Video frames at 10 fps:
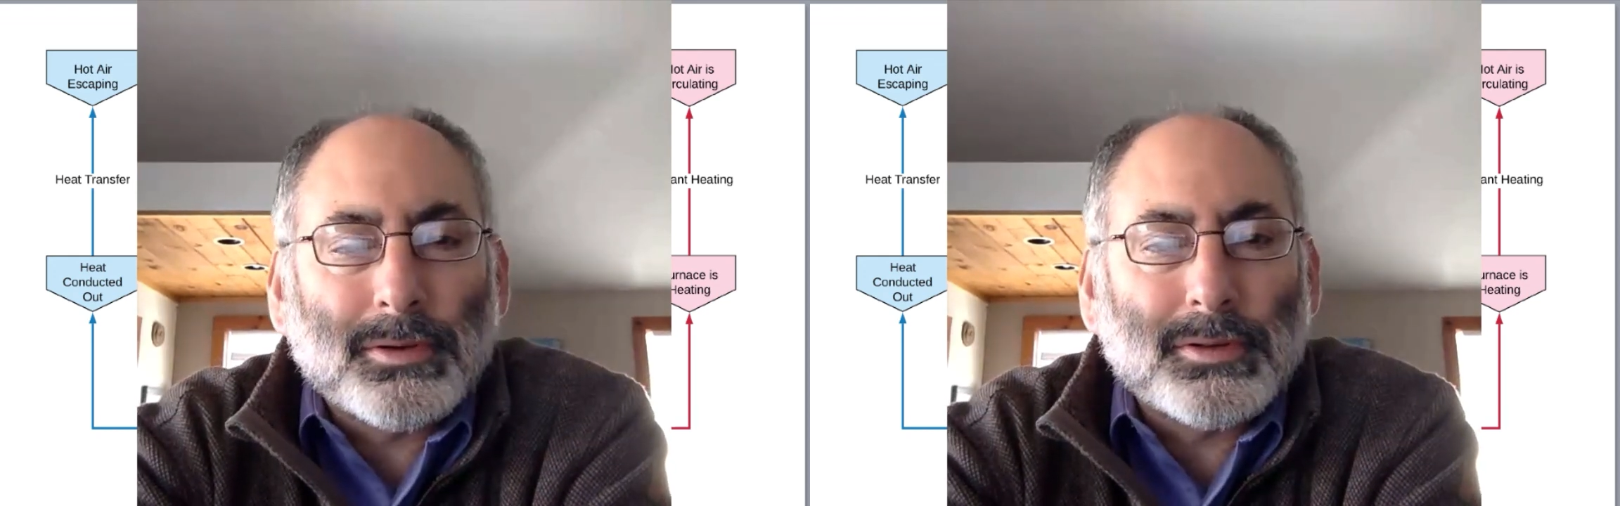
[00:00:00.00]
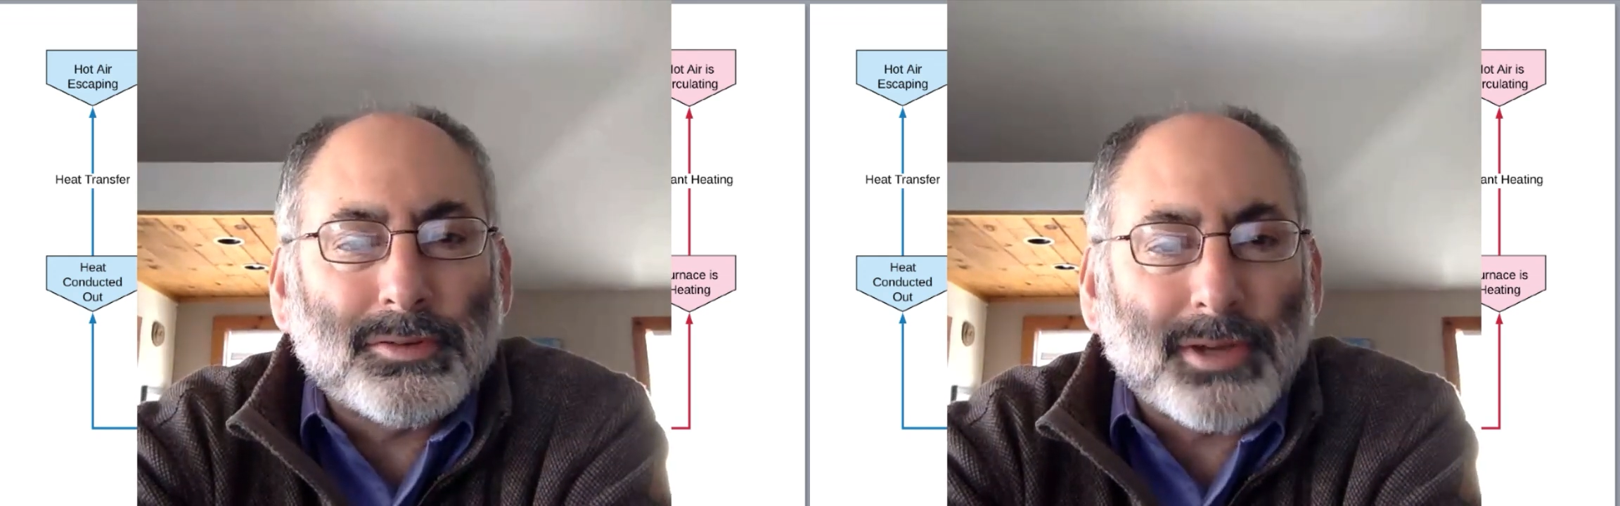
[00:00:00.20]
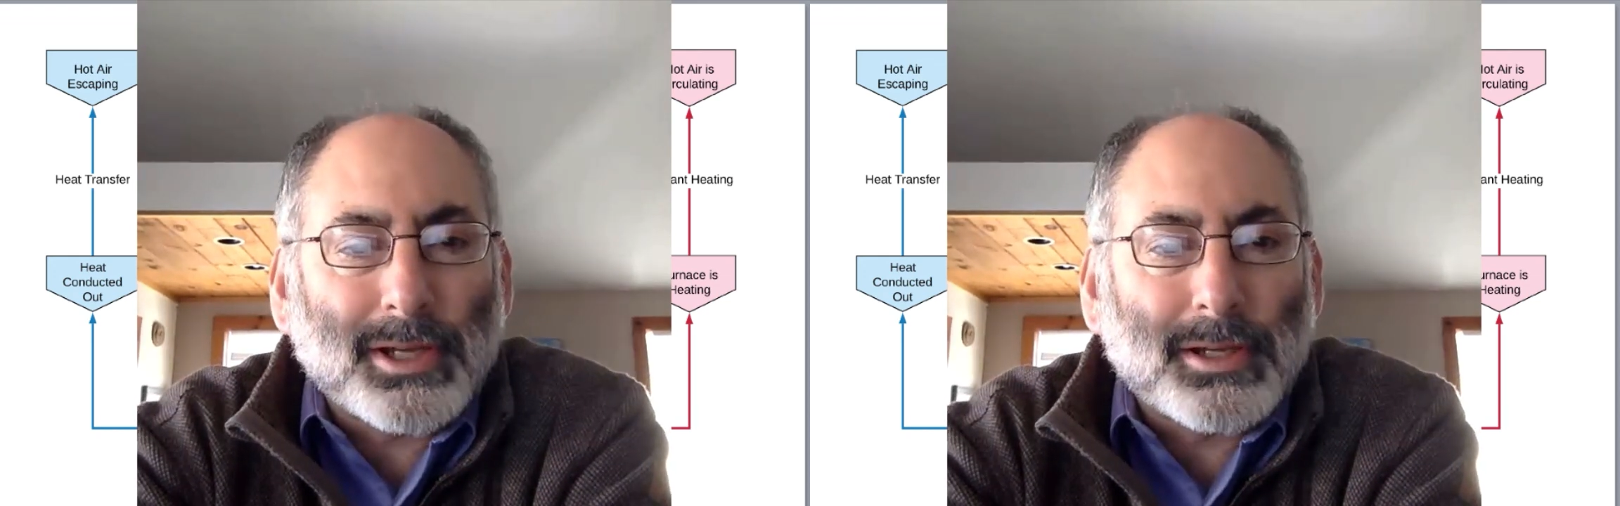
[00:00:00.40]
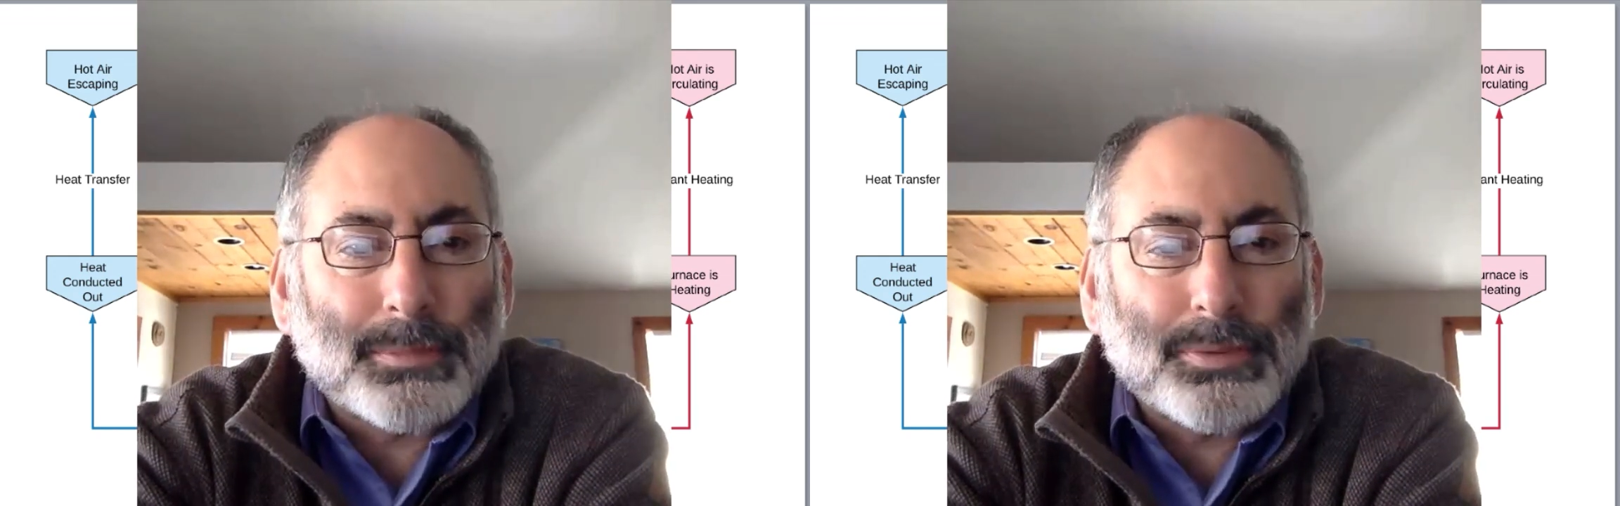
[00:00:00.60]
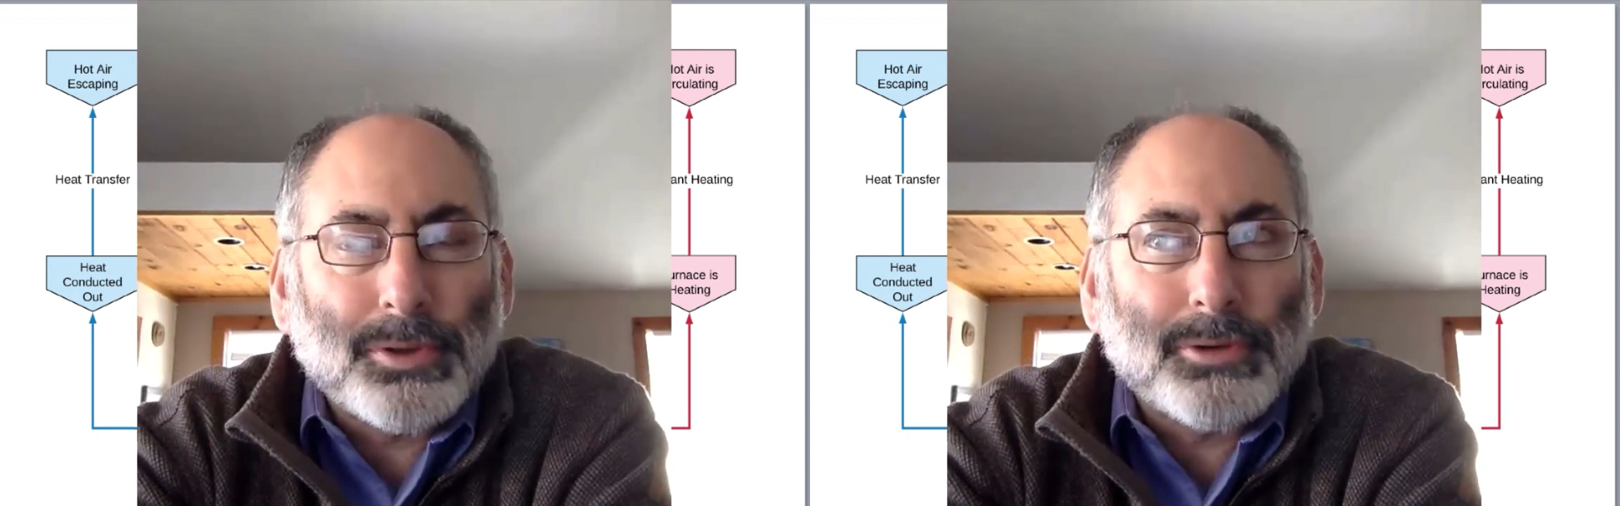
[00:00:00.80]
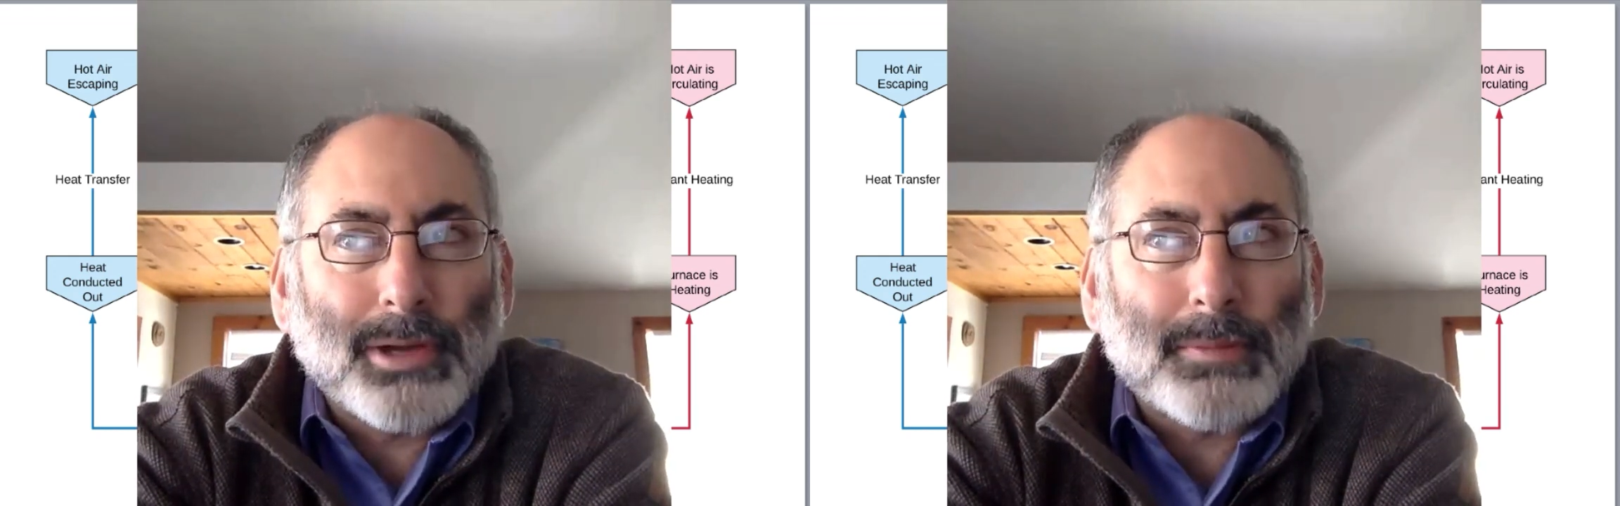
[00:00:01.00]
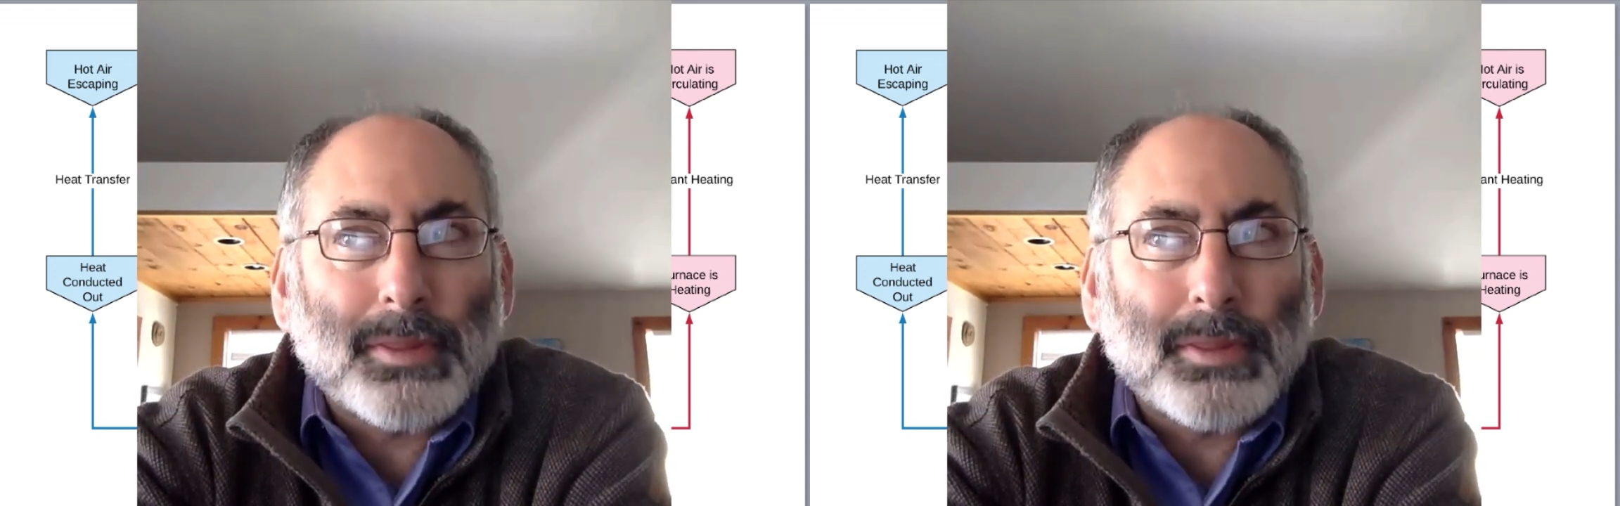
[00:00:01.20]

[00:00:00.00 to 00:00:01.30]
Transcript: designing a program.